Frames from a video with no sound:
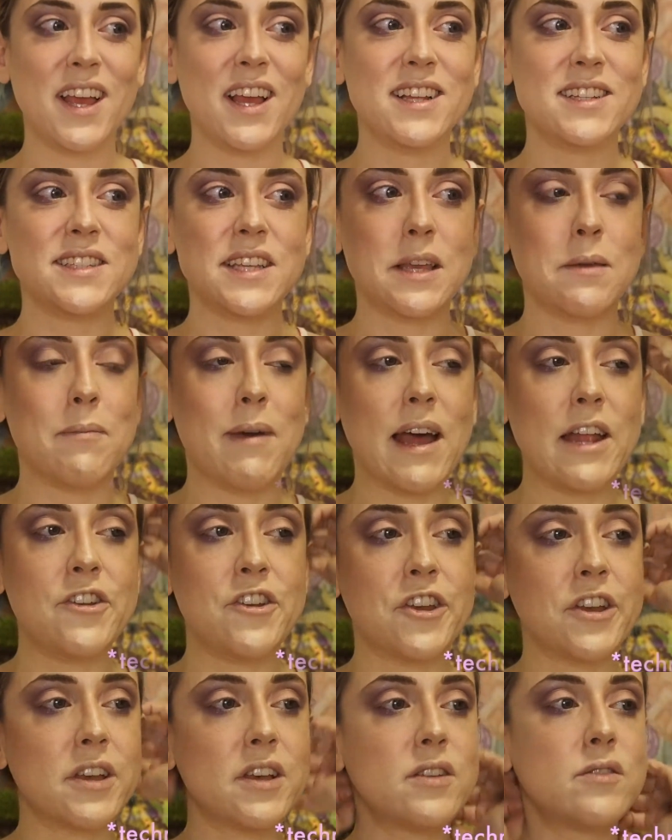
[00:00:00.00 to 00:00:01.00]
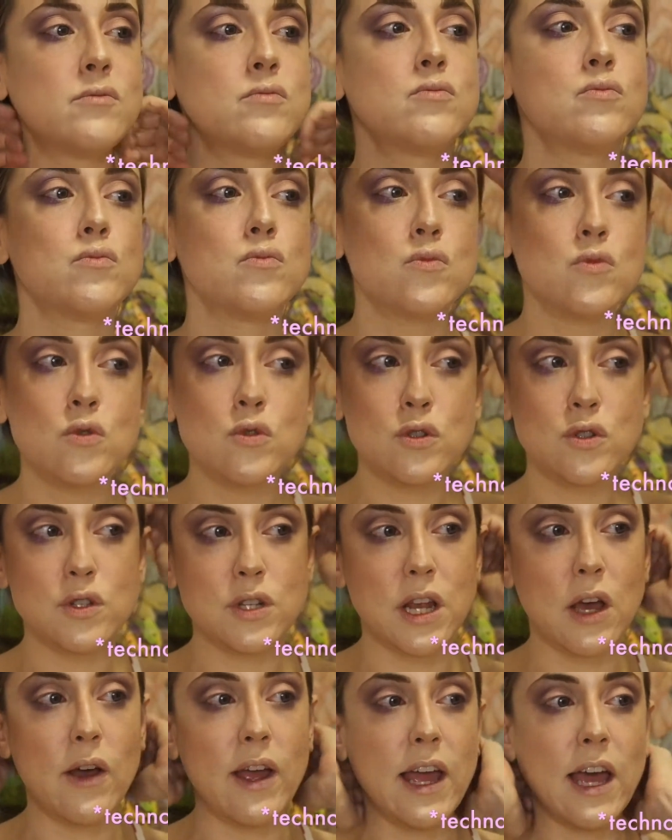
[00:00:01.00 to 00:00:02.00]
It's like magic. So
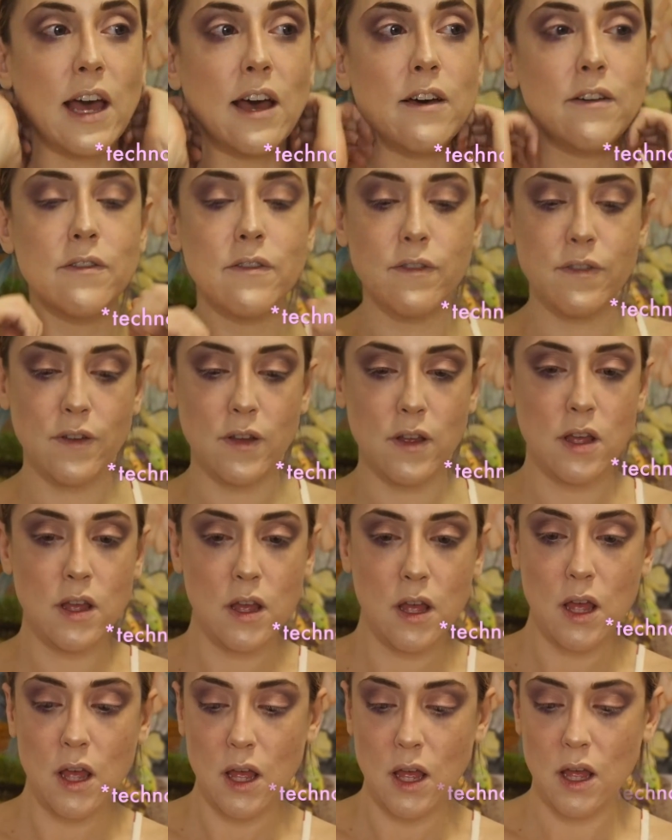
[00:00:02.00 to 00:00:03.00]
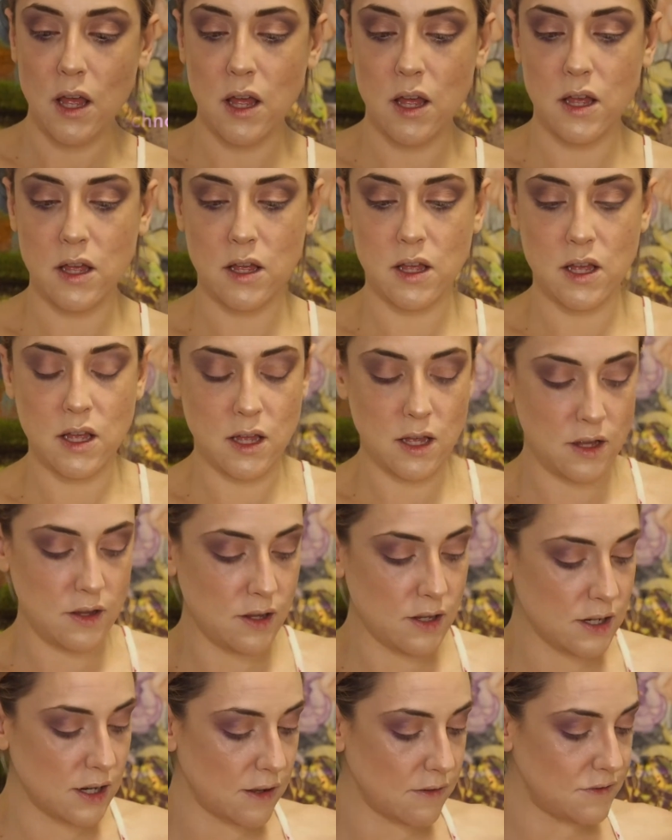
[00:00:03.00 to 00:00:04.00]
now I have
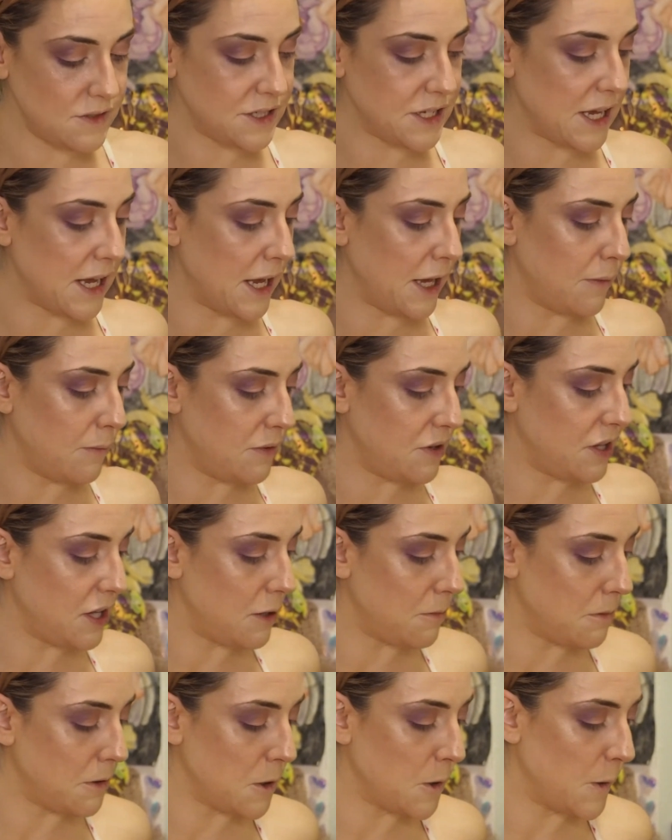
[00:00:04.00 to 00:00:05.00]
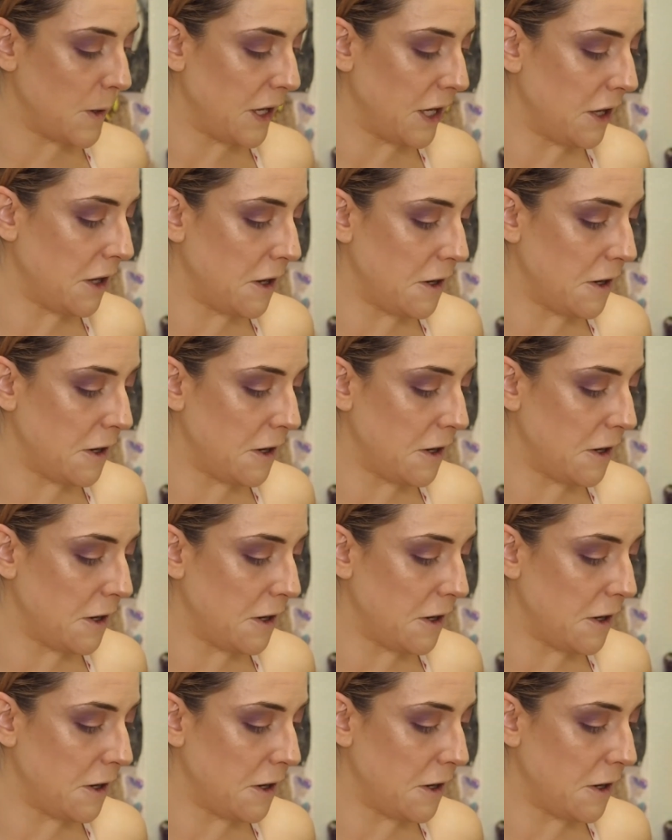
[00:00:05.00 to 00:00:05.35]
enough time to keep going.